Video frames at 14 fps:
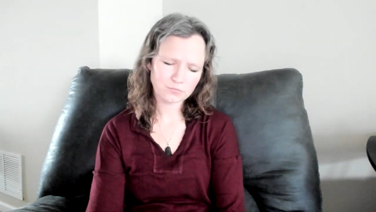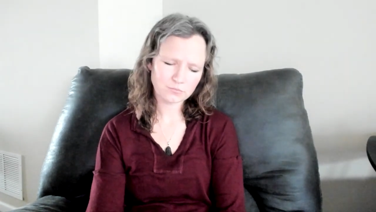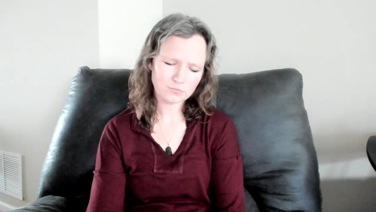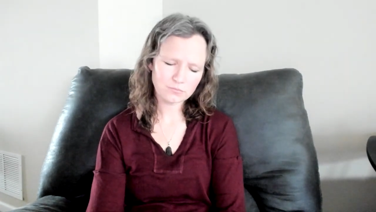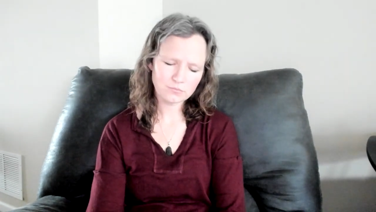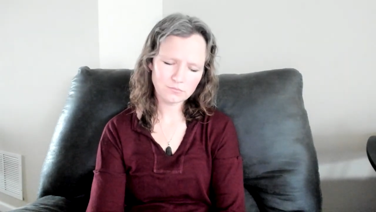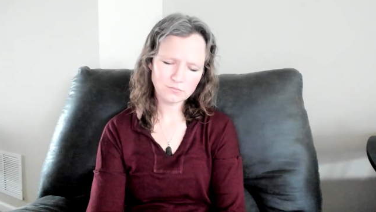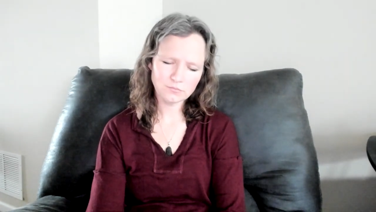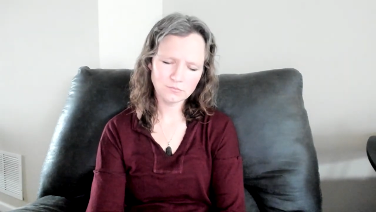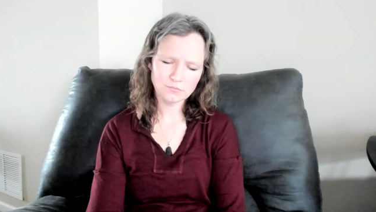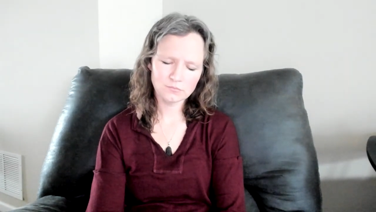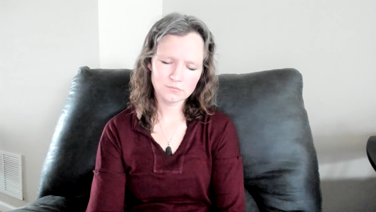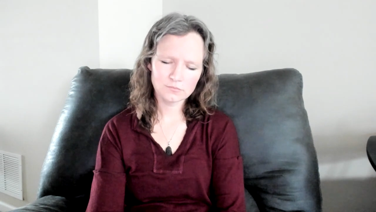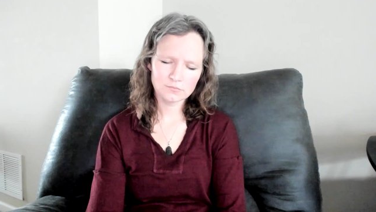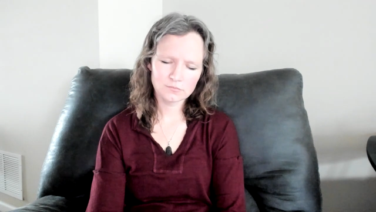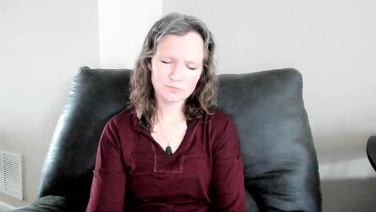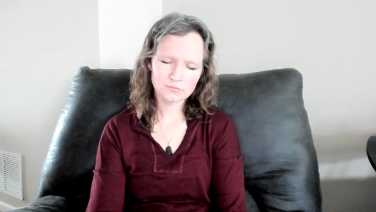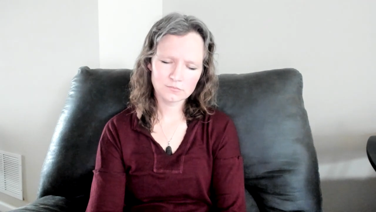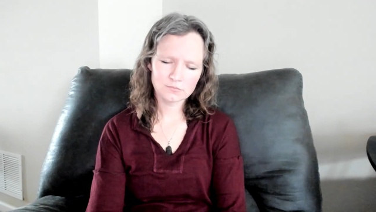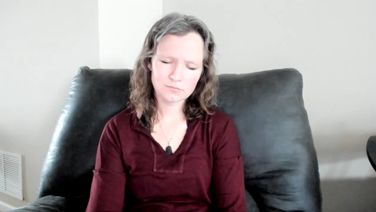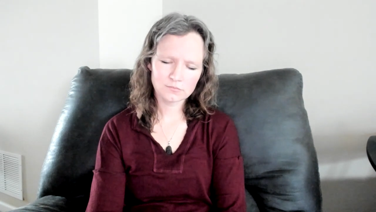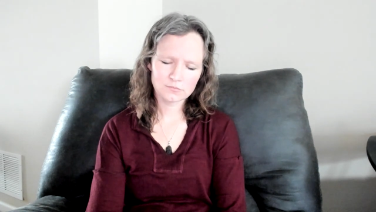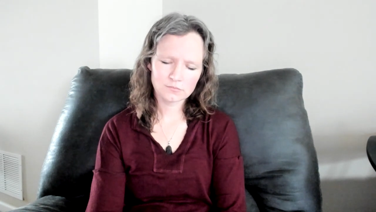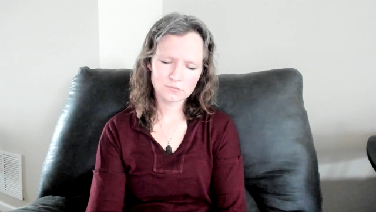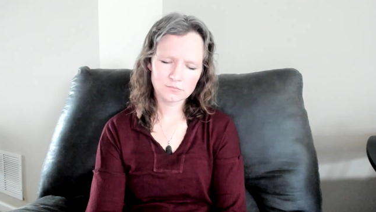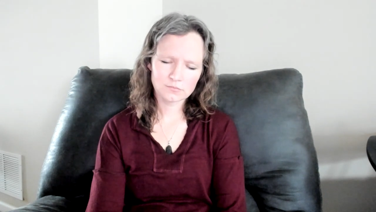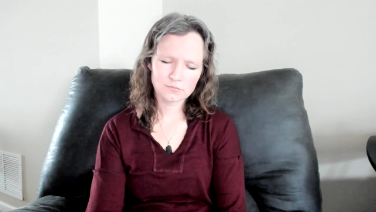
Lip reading: [no speech]